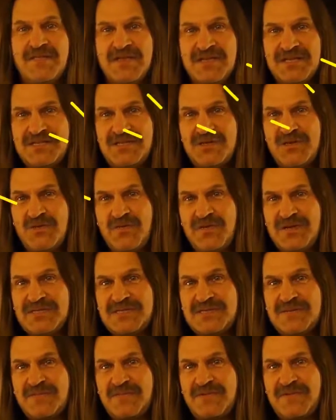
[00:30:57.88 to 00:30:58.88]
This new
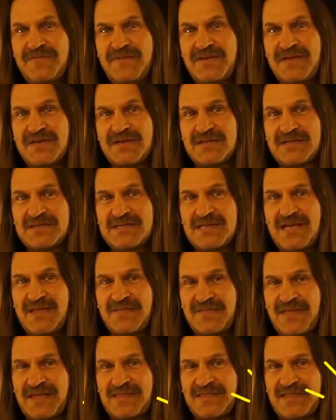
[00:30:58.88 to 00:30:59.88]
wisdom reveals
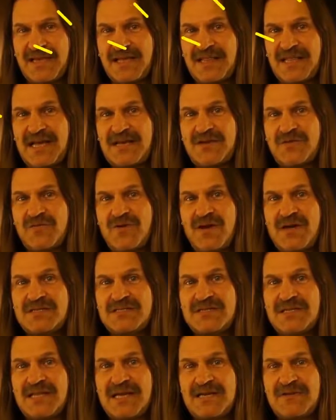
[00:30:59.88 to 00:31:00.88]
that the
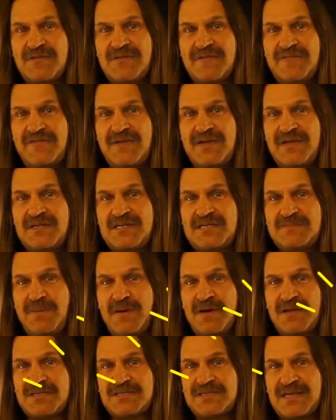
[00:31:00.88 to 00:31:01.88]
electron's electric field is
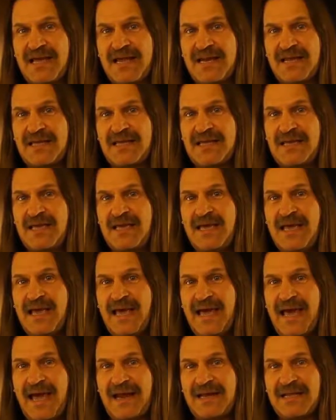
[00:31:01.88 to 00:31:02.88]
pulsating
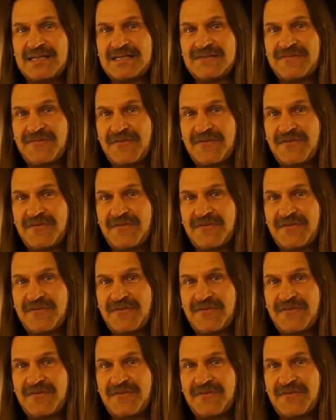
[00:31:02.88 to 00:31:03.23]
and its